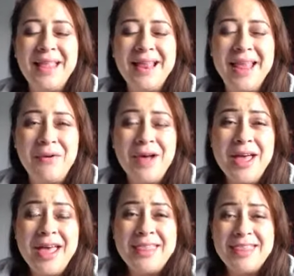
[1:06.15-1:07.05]
Now,
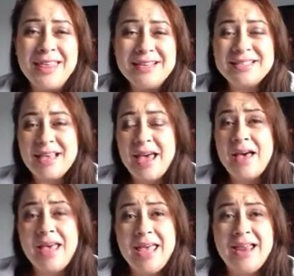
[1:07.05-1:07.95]
this,
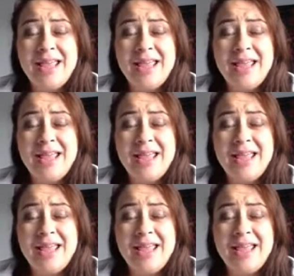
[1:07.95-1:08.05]
again,